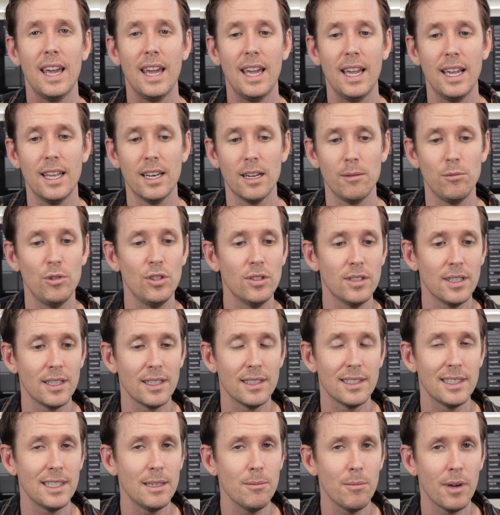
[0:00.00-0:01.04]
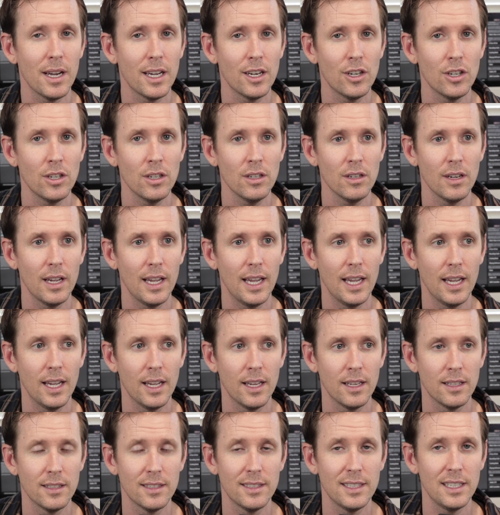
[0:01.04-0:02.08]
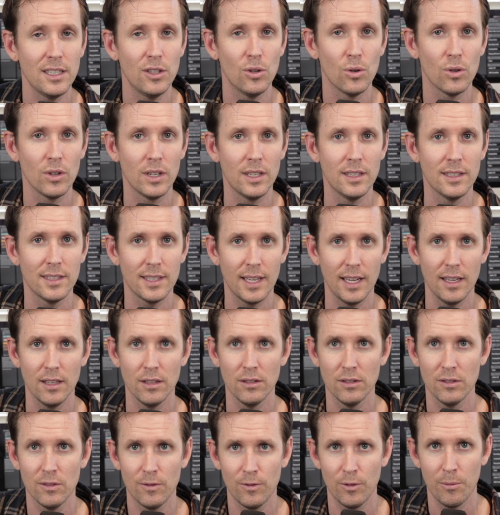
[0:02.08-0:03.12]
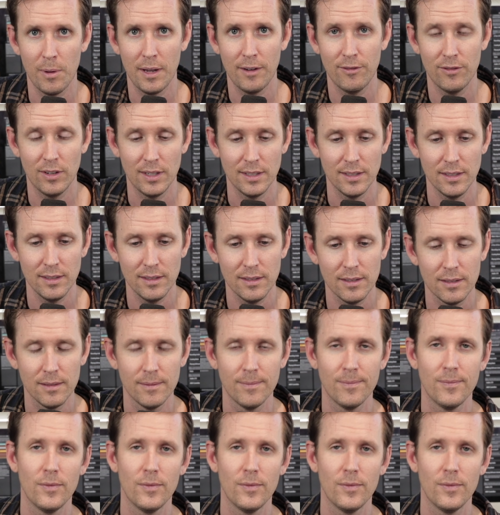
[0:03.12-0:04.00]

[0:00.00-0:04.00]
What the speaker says: And I'm using C minor and C Dorian scales for my phrases.